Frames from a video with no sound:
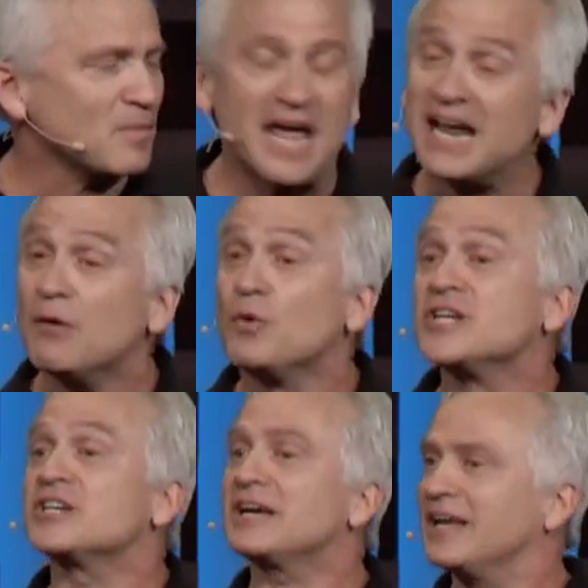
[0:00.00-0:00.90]
And I
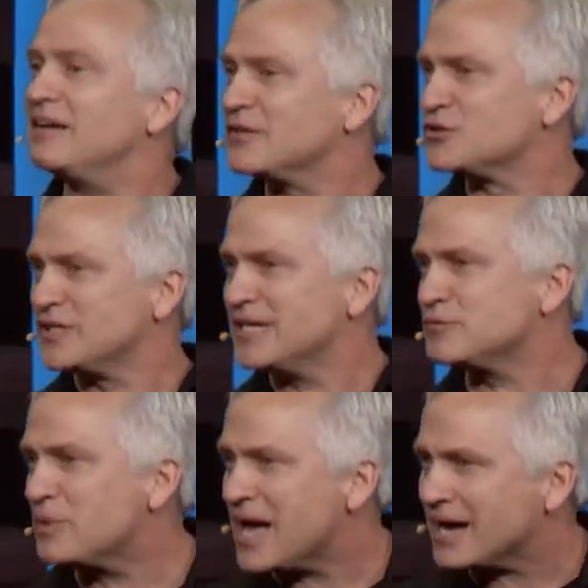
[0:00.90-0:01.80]
wish I could have those days
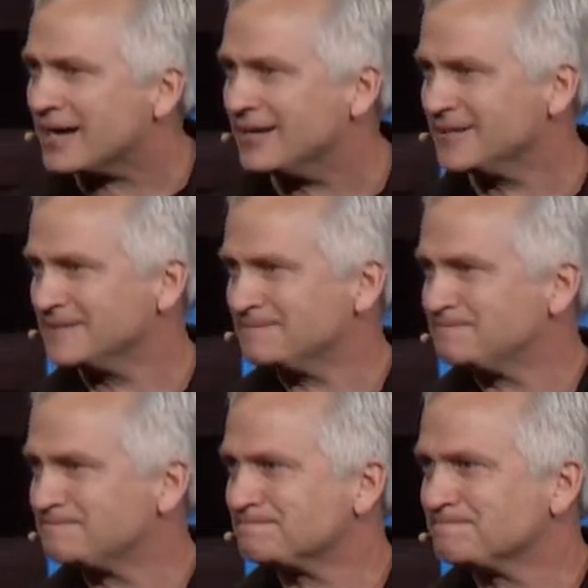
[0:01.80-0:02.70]
back.
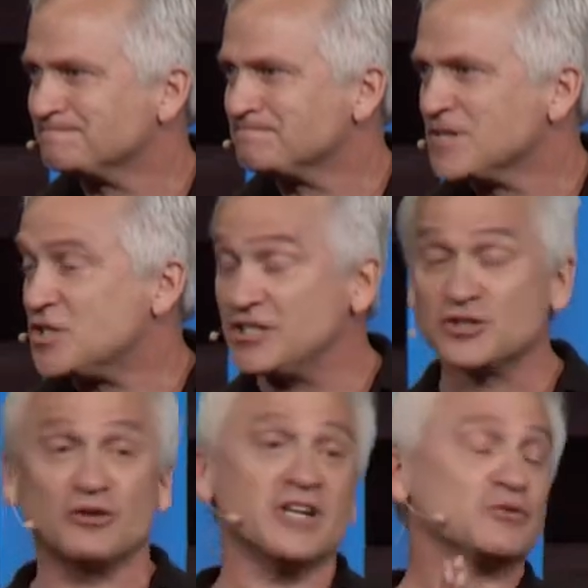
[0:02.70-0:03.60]
She
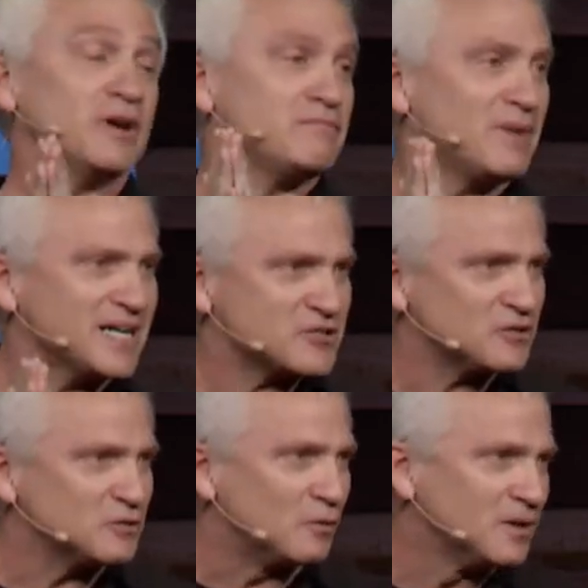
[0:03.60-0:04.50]
just graduated from high
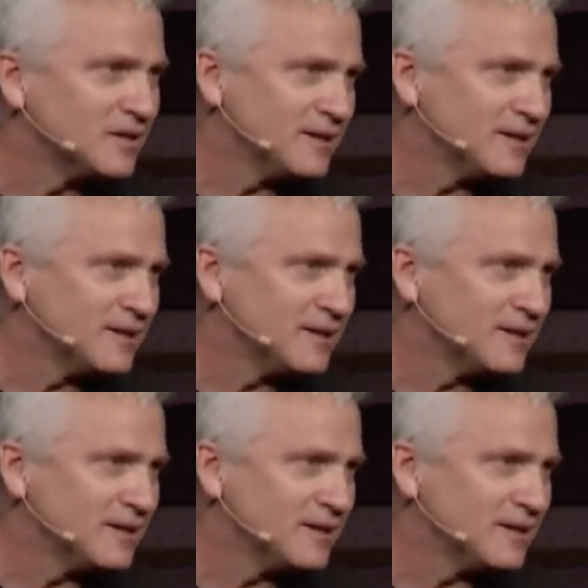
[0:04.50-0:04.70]
school.